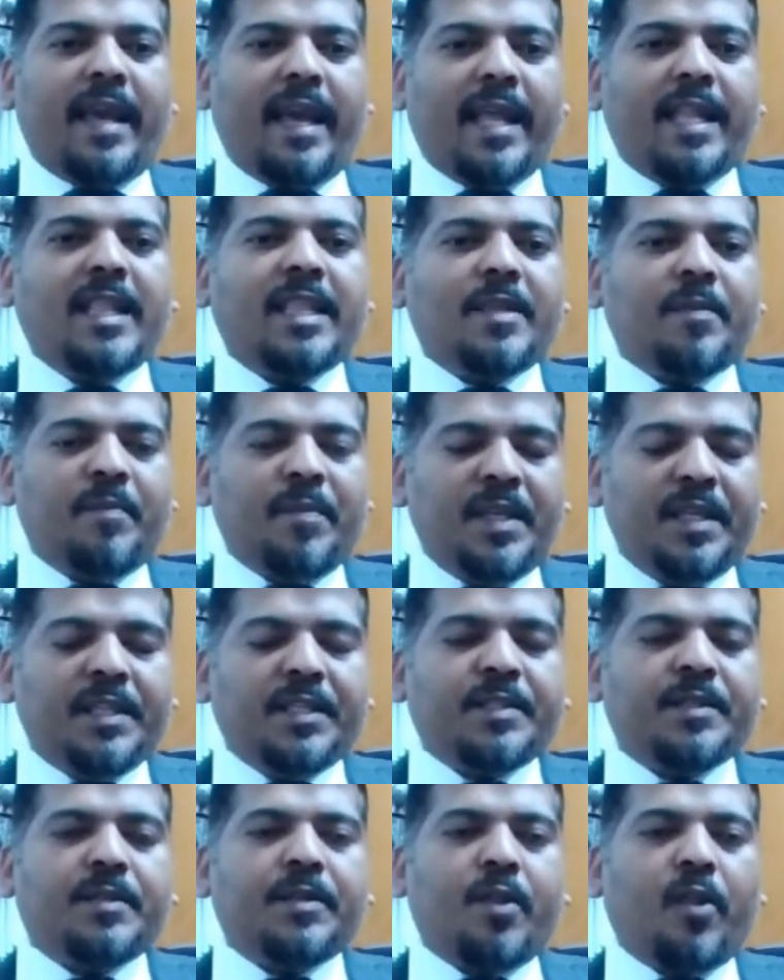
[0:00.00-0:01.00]
Health
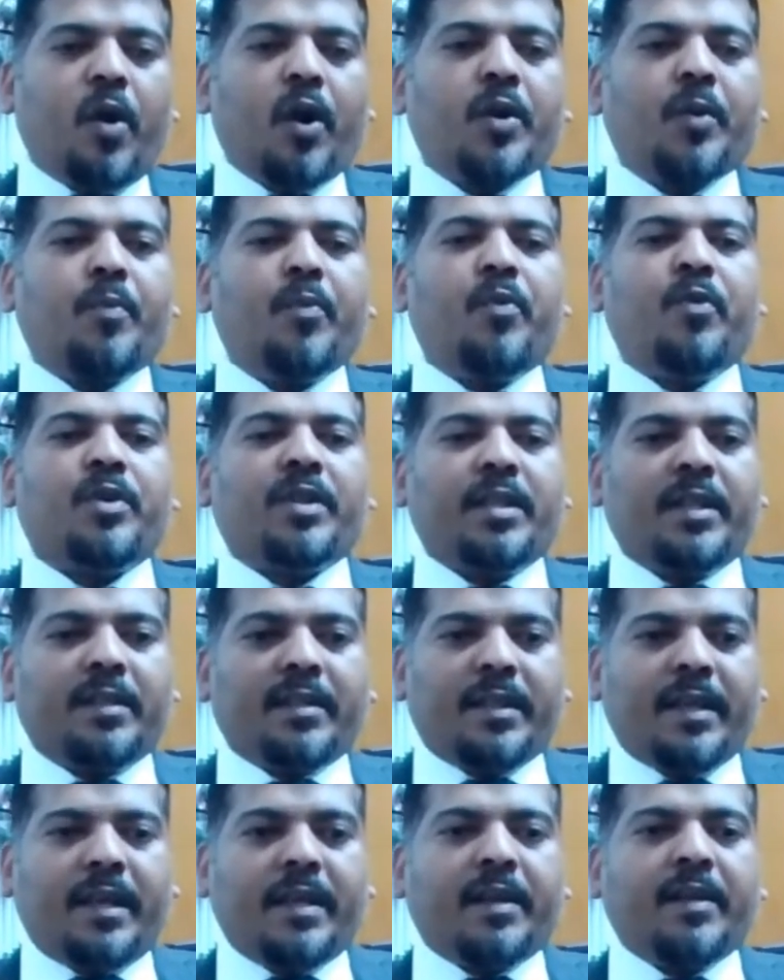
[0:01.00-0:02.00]
means a lot more
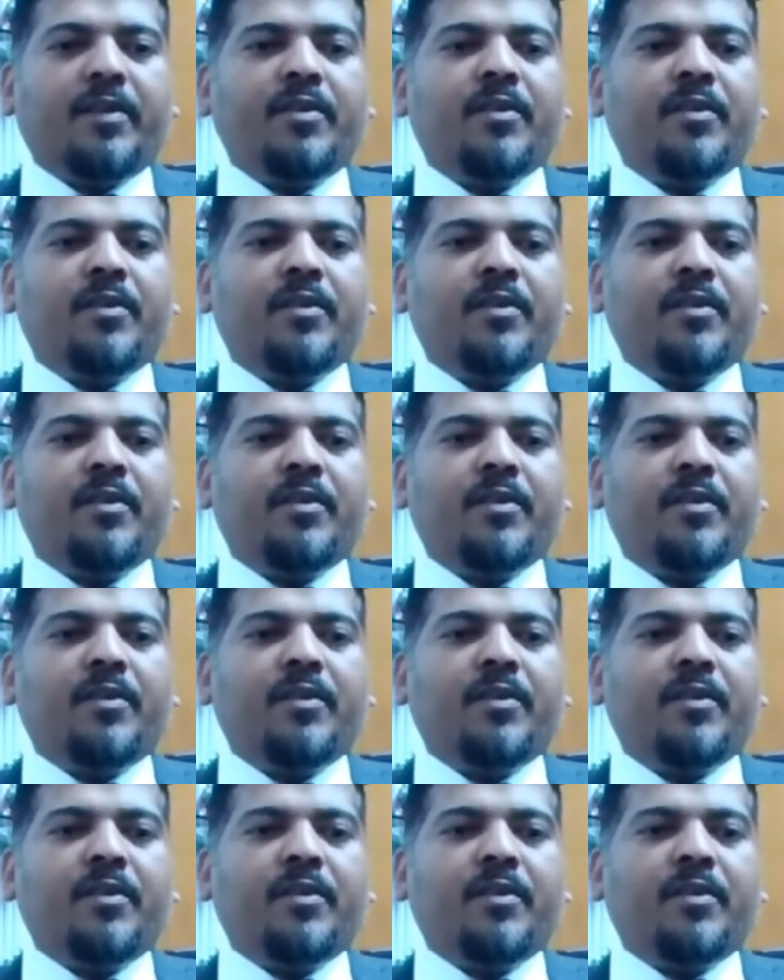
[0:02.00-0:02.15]
than that.